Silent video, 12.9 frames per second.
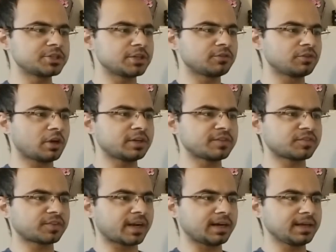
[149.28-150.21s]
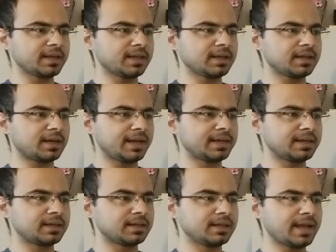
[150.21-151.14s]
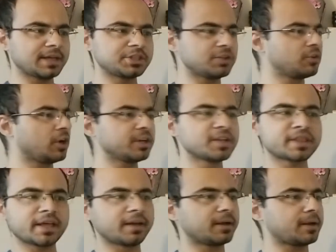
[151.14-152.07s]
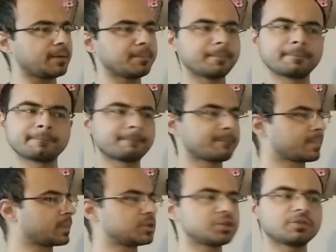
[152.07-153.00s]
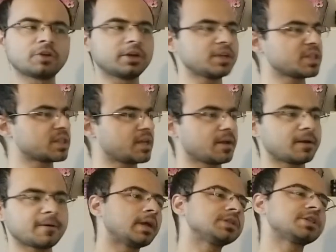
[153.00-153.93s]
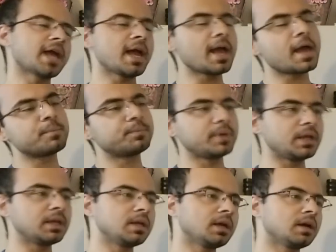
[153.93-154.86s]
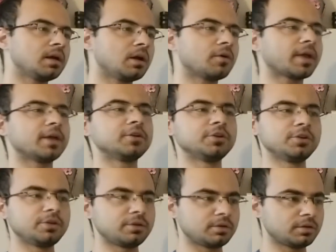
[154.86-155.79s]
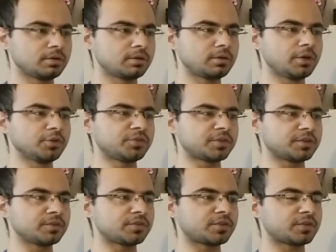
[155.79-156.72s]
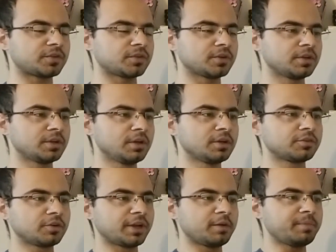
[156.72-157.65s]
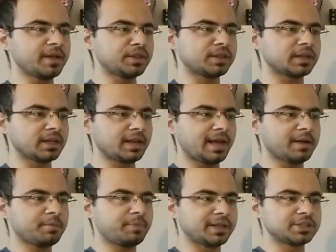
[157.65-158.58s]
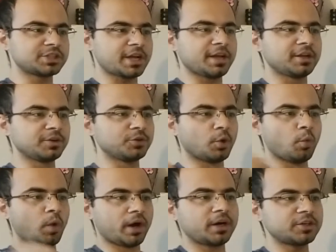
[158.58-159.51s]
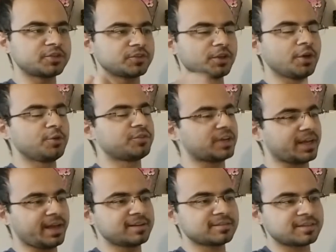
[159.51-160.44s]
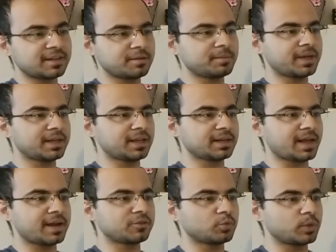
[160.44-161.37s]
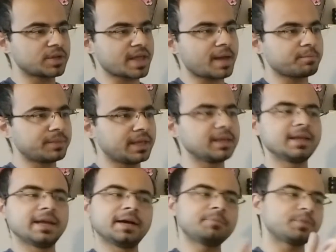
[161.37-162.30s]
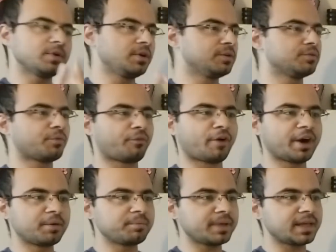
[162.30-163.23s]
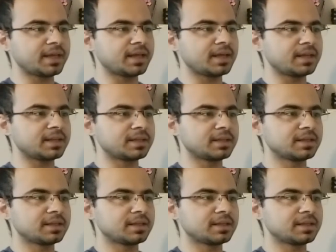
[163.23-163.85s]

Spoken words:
She's not necessarily... she's not in sync. We're a champion. Okay, nuisance. So they're basically like punching the words used against them. I think that's what's happening. Yep. Vermin.